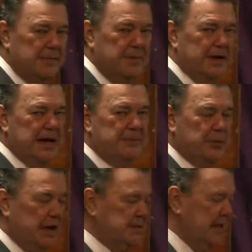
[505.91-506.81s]
but a
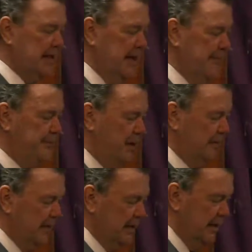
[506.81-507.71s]
present
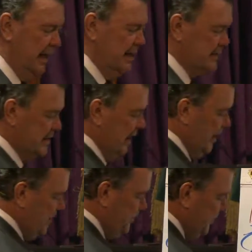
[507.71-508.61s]
imperfect, is
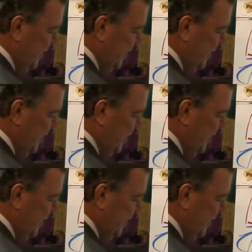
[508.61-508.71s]
come.